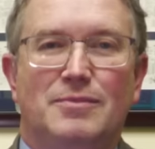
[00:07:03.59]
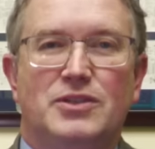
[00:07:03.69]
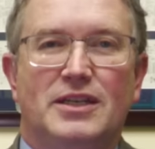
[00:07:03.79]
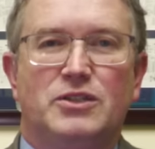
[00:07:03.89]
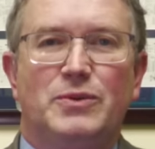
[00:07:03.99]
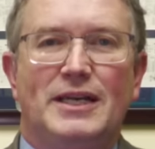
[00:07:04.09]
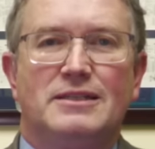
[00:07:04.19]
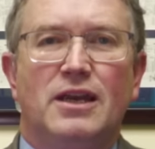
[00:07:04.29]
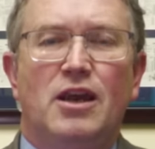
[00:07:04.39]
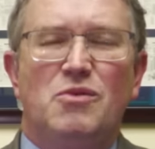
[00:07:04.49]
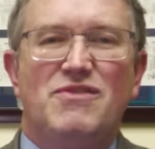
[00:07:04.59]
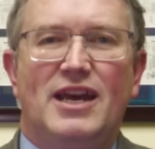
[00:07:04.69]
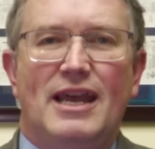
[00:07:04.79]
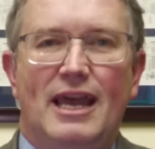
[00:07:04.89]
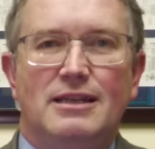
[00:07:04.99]
of time, 6 weeks.
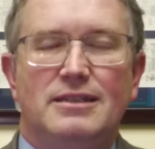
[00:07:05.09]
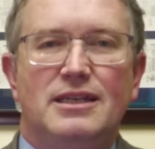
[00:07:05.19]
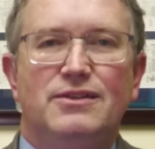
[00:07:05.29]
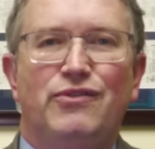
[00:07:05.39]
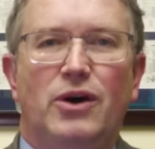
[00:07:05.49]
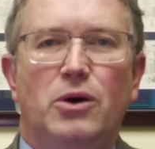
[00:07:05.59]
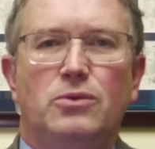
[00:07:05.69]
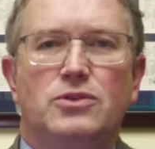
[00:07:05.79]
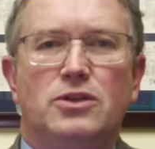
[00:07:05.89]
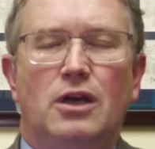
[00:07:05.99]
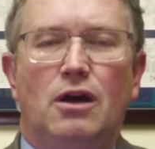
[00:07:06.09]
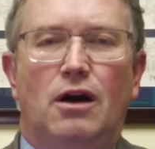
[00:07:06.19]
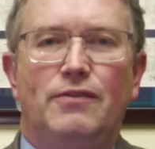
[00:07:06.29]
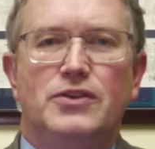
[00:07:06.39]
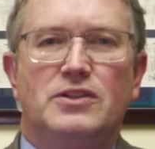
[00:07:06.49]
We've had 18 votes
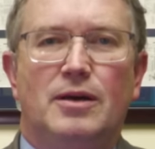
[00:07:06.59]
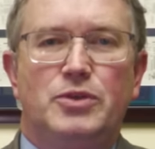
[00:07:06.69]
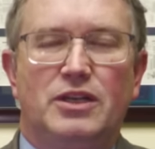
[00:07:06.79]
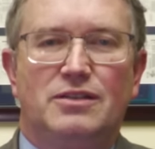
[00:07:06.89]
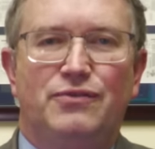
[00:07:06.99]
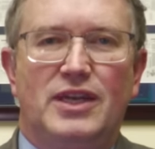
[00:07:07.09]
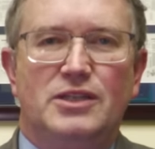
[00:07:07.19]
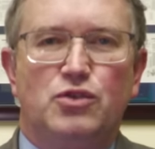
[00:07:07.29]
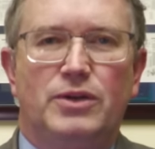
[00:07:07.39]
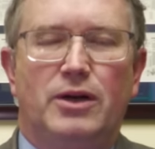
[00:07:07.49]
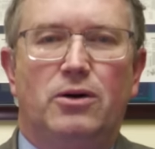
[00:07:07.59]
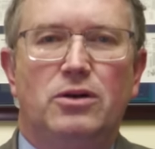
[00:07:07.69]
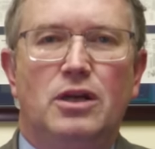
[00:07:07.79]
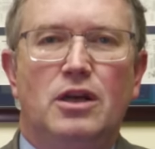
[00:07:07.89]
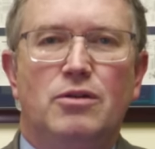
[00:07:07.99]
on the subject of
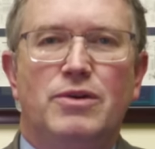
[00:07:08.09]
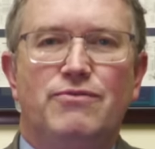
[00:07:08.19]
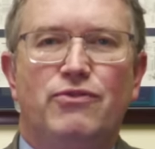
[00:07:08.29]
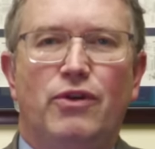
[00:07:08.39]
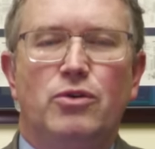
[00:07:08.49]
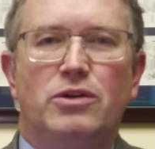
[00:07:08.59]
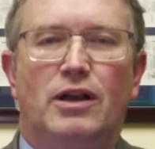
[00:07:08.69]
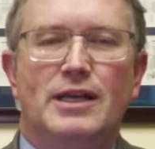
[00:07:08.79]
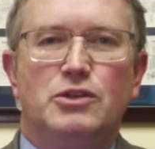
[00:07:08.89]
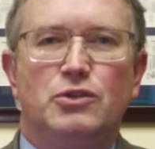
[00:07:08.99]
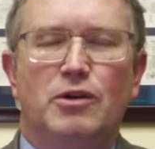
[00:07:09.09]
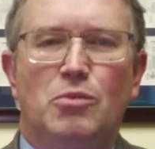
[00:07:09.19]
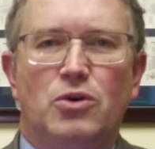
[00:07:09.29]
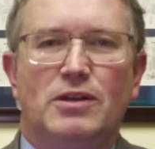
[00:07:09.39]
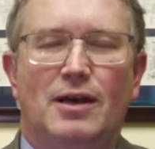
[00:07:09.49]
Israel. We've voted on
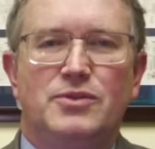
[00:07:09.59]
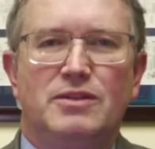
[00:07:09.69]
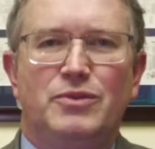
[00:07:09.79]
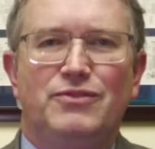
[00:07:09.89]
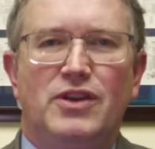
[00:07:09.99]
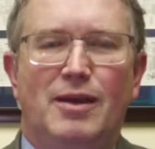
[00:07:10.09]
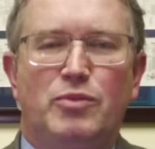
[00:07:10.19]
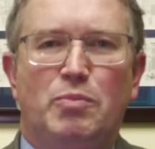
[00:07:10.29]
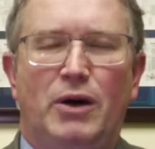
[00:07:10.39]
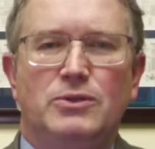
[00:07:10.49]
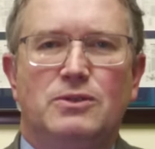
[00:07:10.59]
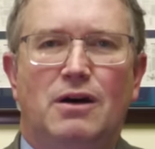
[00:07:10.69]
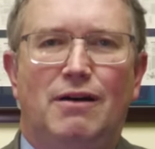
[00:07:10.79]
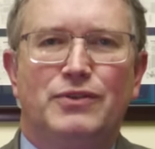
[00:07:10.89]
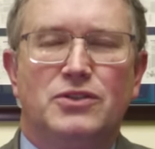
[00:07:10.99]
Israel more times than we've named
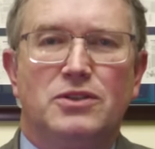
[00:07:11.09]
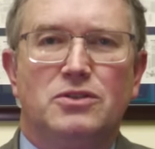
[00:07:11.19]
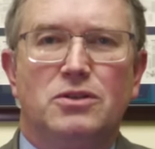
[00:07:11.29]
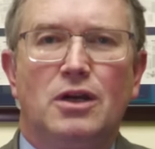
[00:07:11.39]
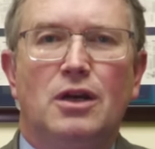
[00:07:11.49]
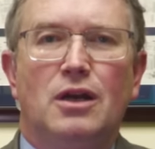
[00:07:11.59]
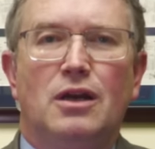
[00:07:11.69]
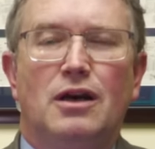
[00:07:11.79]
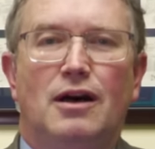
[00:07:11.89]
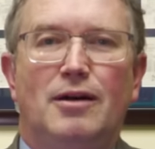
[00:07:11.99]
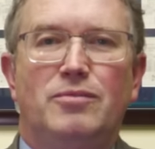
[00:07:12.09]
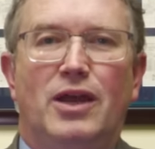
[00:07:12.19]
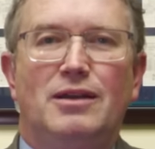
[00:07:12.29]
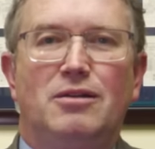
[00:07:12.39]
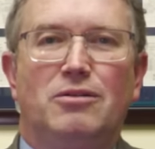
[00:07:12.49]
post offices.
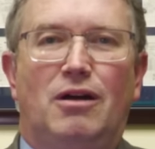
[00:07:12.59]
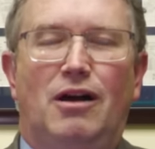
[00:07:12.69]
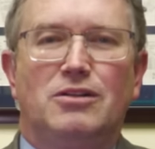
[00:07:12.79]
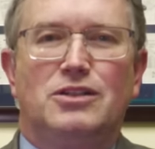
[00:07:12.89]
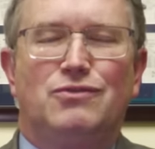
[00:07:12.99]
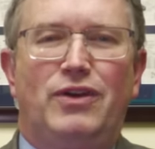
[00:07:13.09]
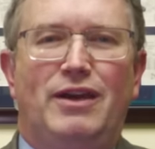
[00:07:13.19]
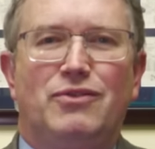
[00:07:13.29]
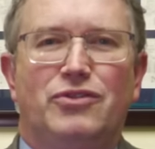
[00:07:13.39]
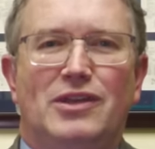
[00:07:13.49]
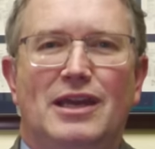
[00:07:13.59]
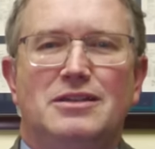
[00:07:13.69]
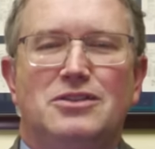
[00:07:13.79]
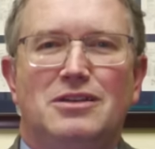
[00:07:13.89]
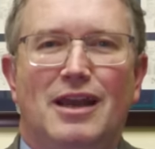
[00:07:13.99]
And, you know, Congress's favorite
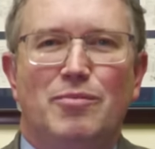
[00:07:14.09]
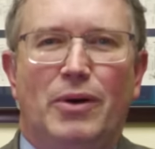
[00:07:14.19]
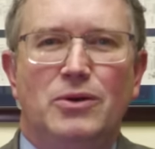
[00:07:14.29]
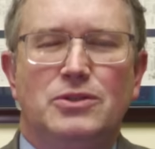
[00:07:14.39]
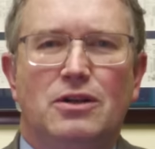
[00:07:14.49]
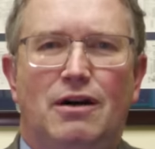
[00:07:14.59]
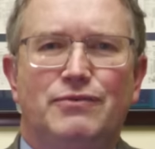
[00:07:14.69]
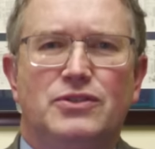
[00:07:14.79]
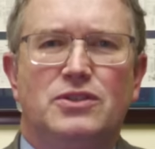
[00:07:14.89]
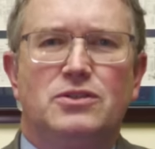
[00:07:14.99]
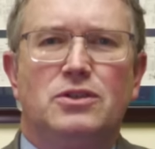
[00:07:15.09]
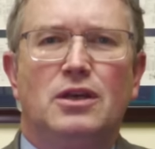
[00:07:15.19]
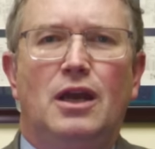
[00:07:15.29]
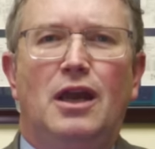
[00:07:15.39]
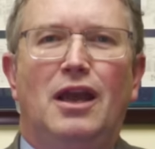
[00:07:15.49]
thing is to name post offices.
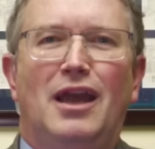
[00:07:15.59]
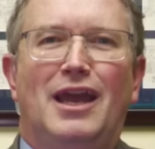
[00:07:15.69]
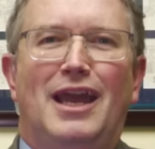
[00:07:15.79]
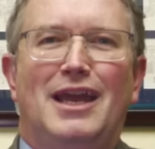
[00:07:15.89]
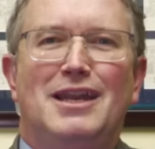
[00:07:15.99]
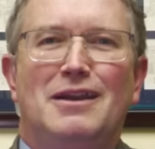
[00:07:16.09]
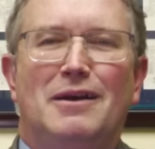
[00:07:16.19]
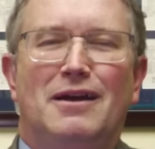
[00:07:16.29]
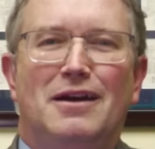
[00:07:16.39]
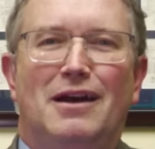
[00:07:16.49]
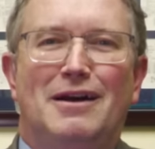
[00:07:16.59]
Mm-hmm. And